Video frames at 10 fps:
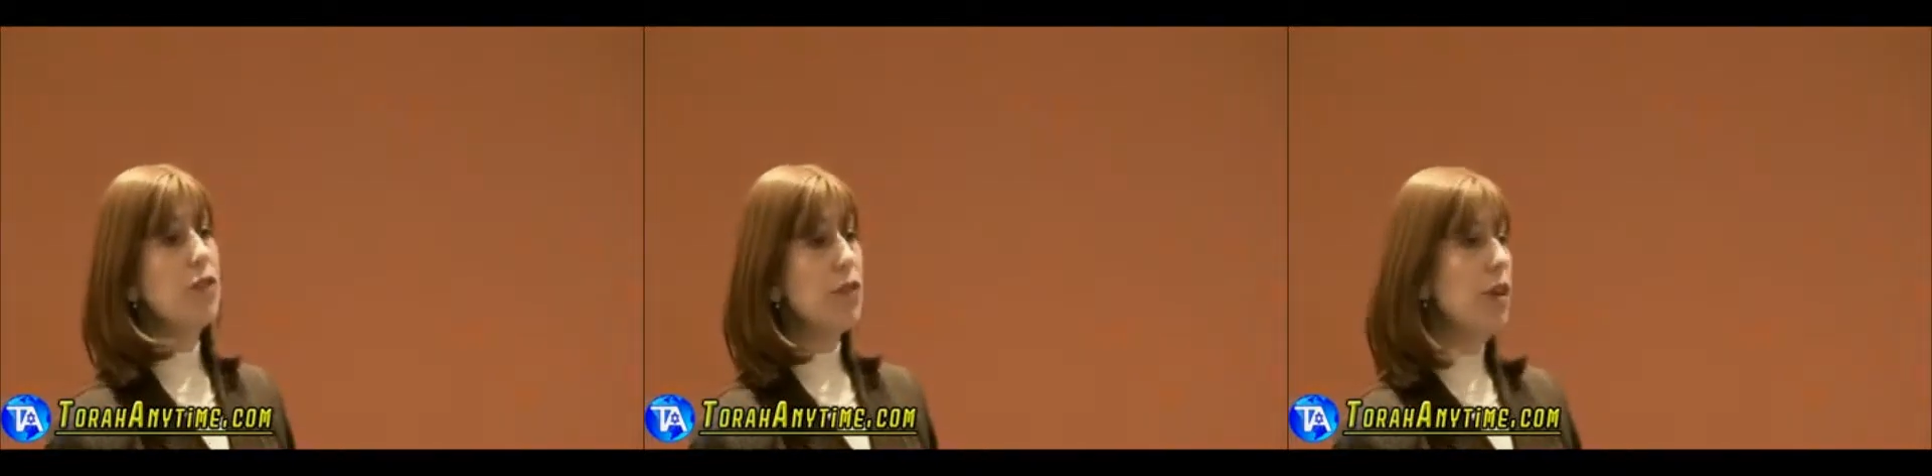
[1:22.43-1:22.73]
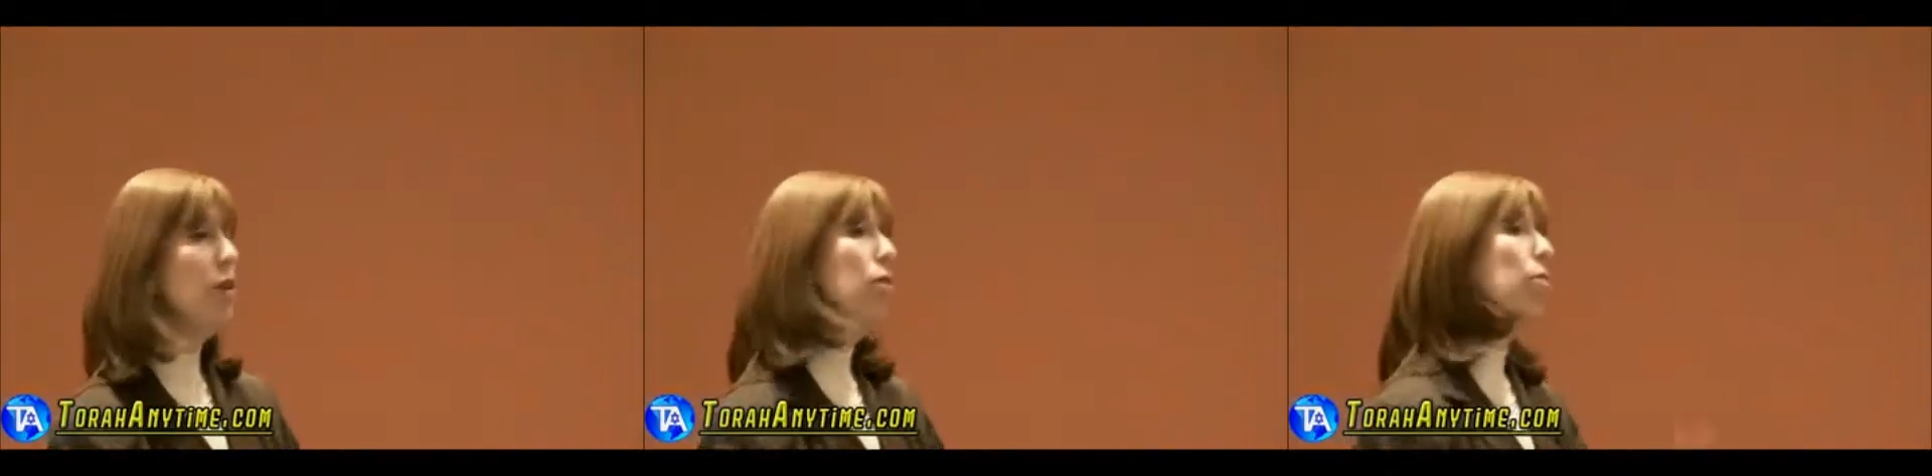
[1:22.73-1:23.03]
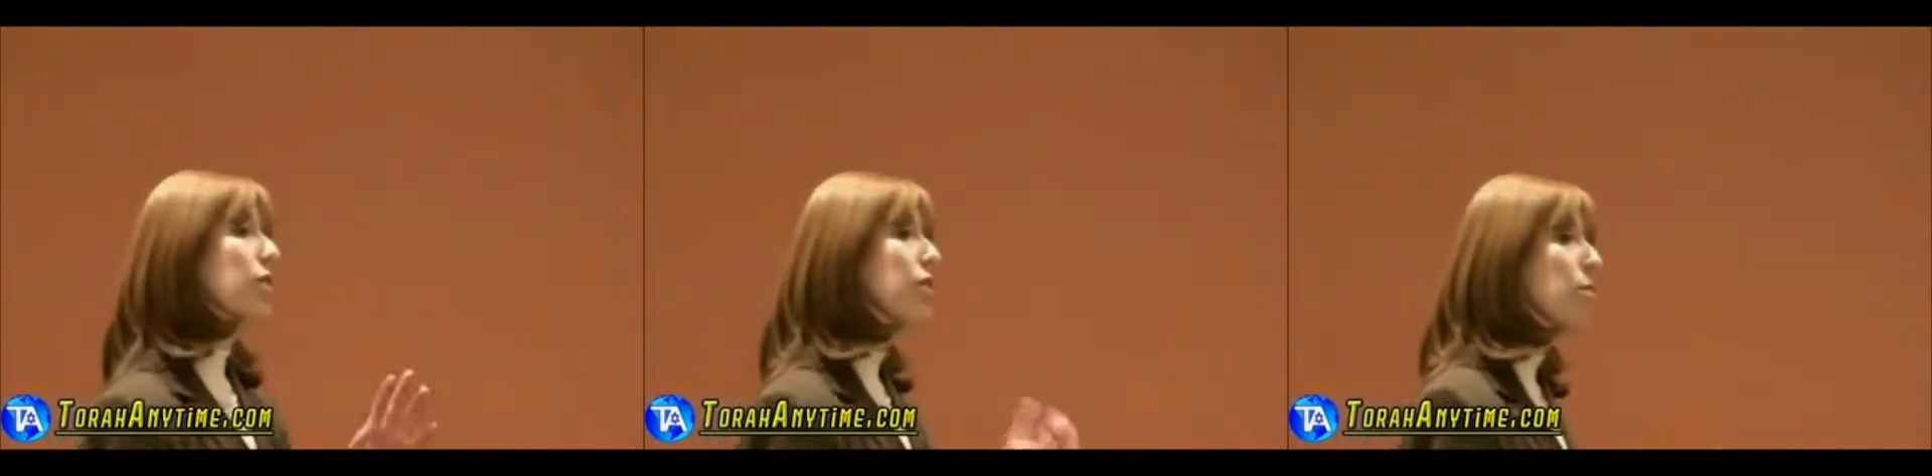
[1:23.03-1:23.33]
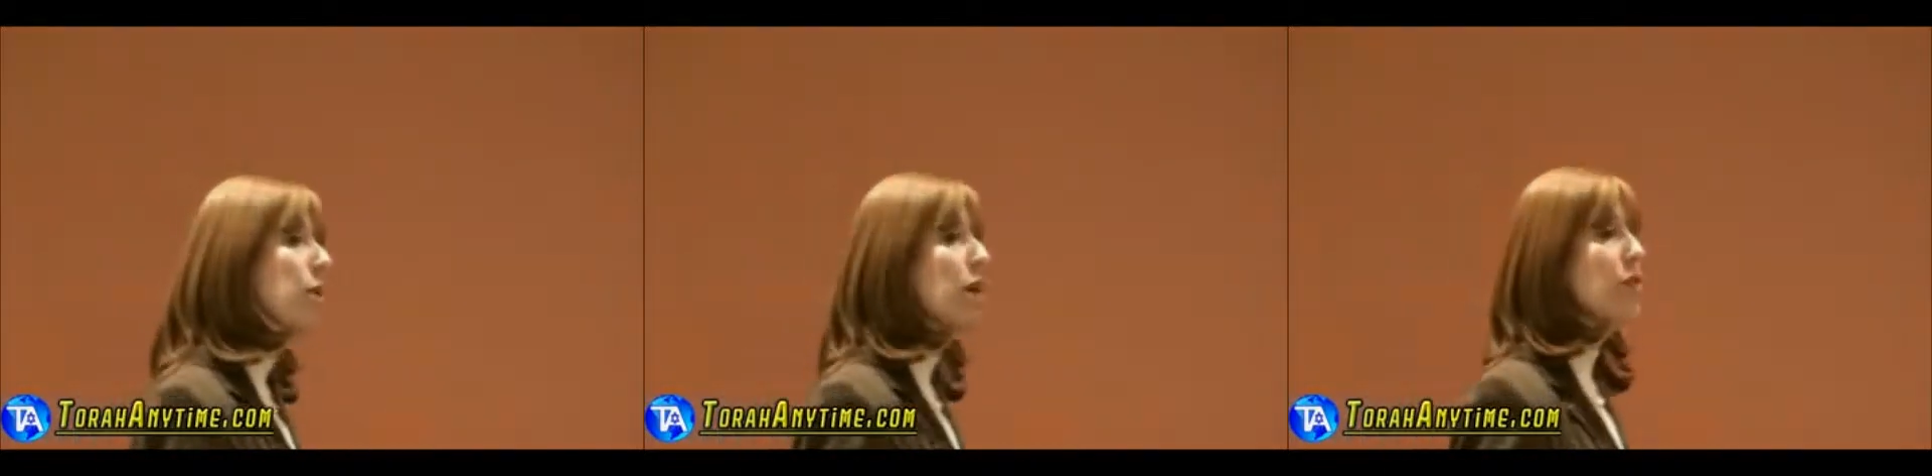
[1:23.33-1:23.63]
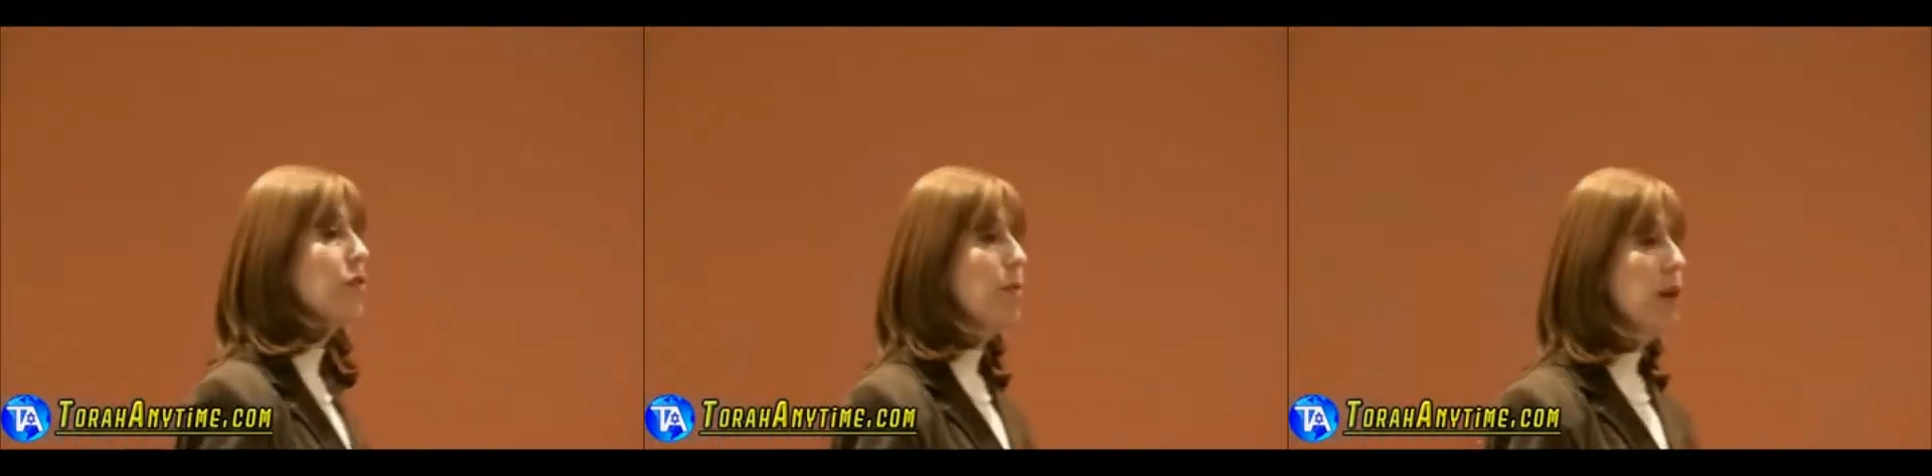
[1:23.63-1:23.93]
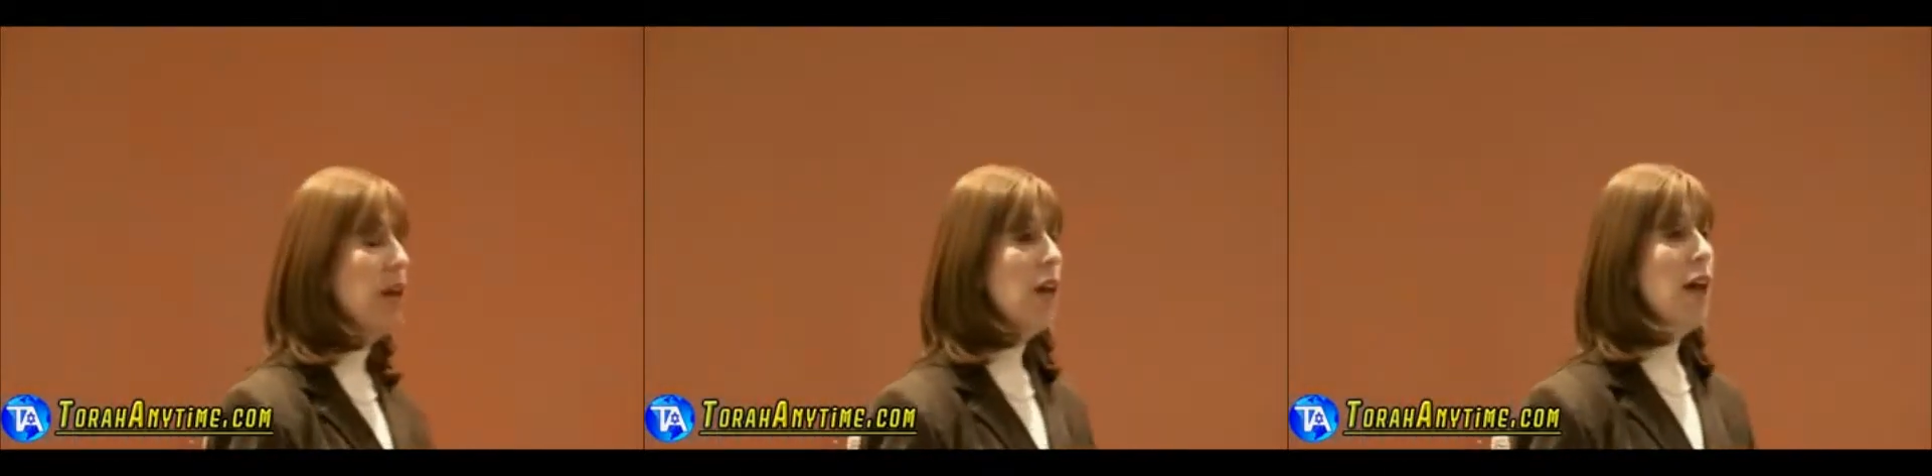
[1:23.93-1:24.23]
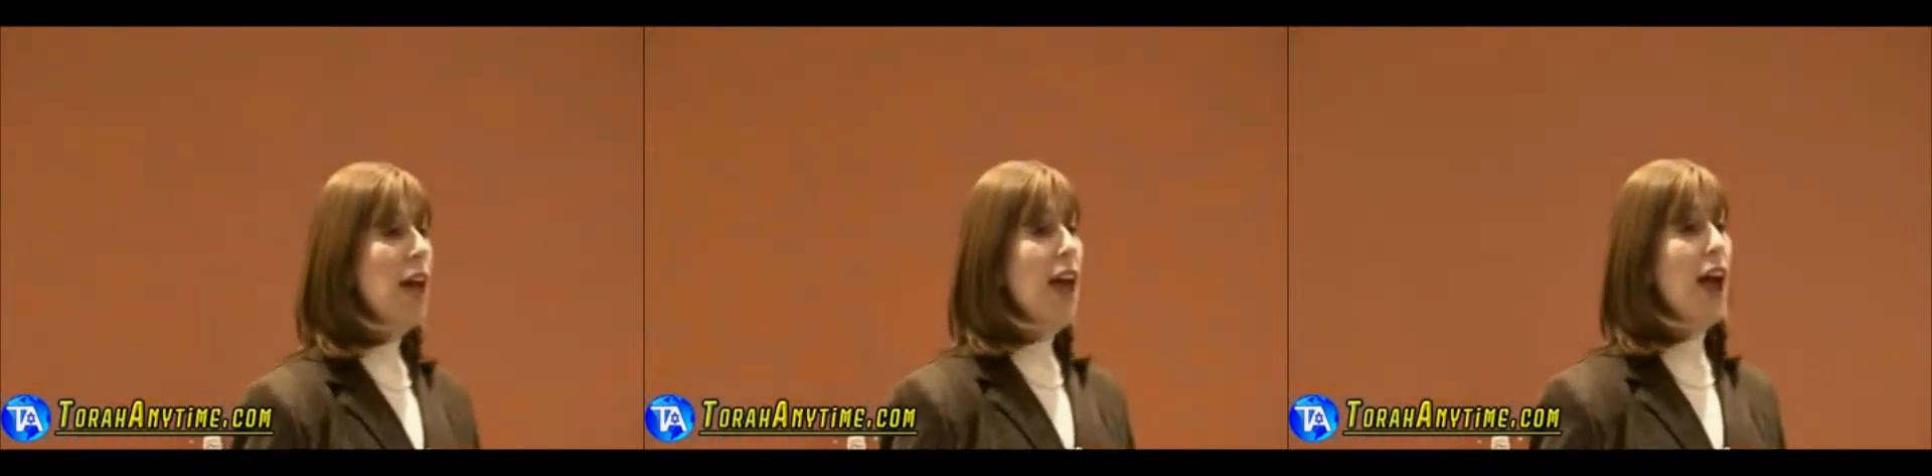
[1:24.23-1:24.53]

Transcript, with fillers: is for you and what's for me is for me.